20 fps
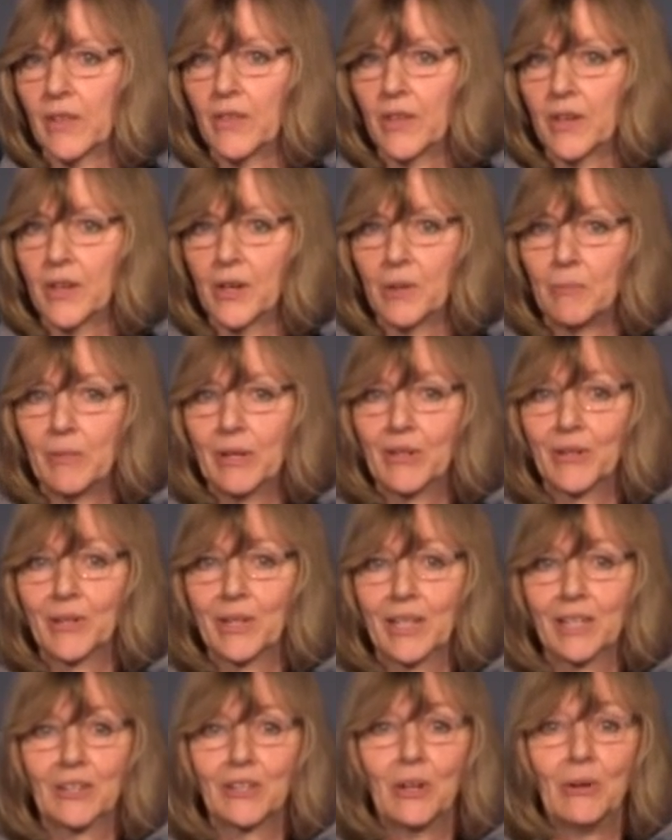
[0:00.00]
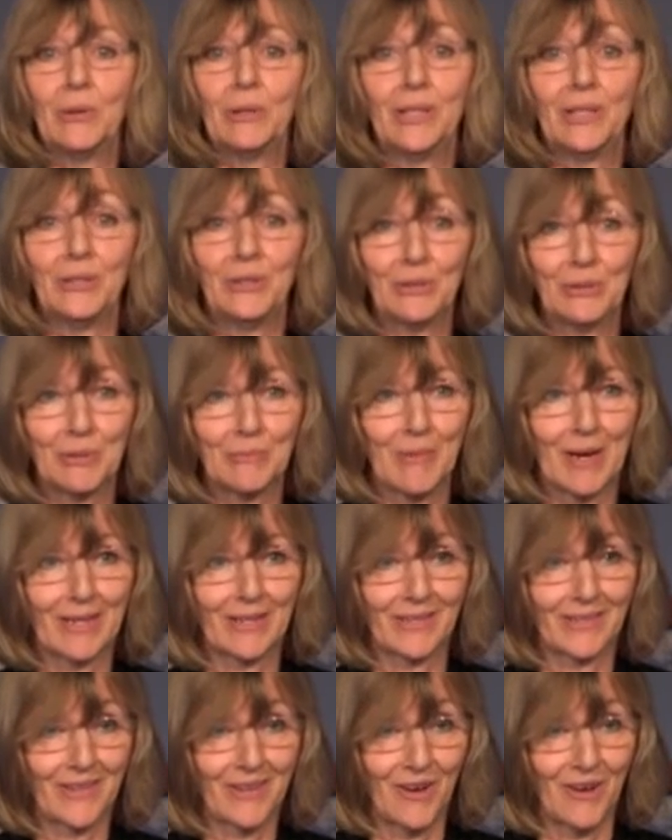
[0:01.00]
I thought I better get going and do it
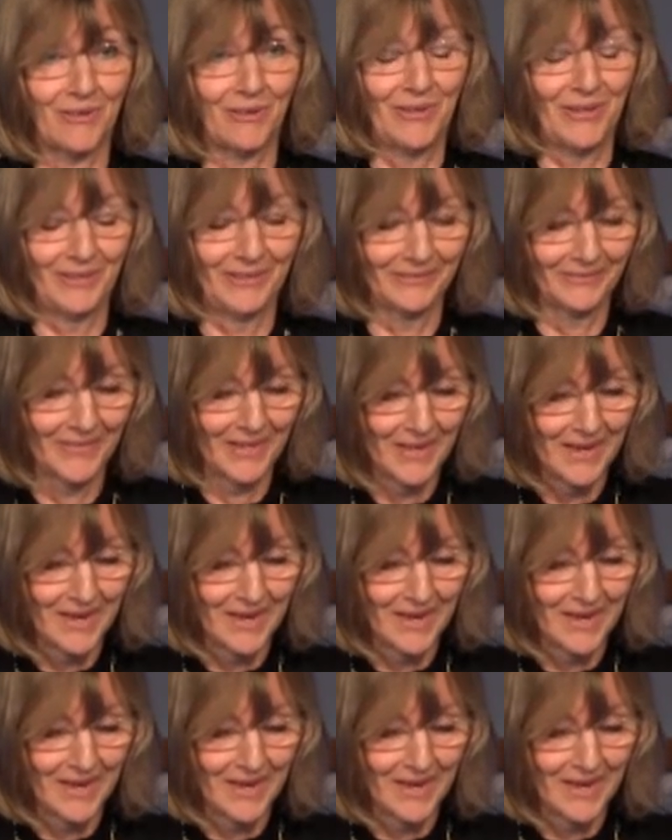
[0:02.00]
myself.